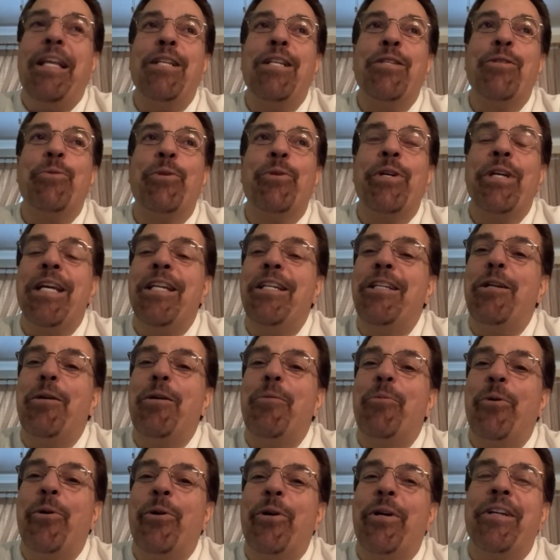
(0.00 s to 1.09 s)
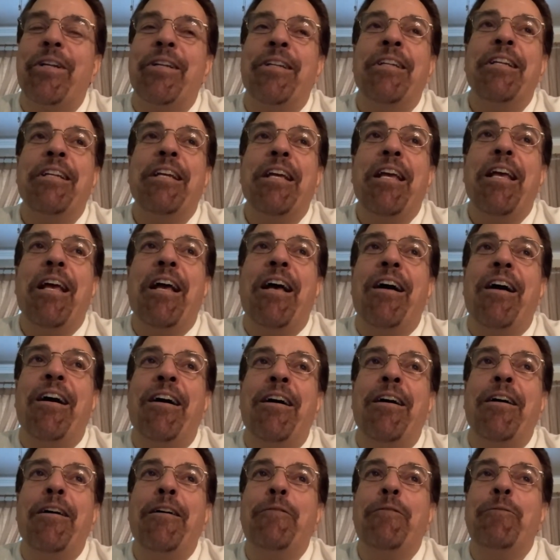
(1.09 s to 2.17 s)
that's where he ended up working.
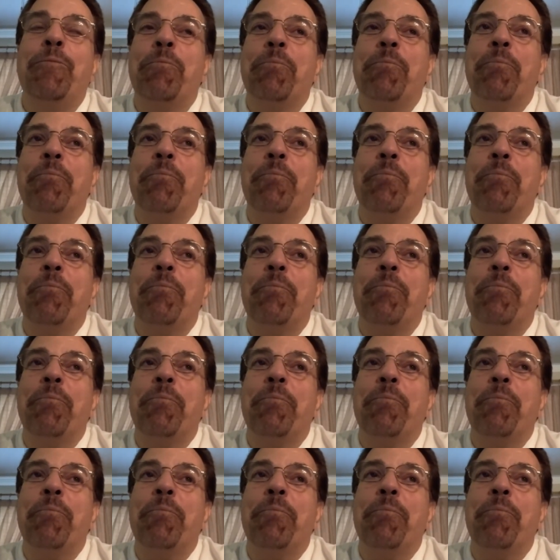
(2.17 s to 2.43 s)
Um,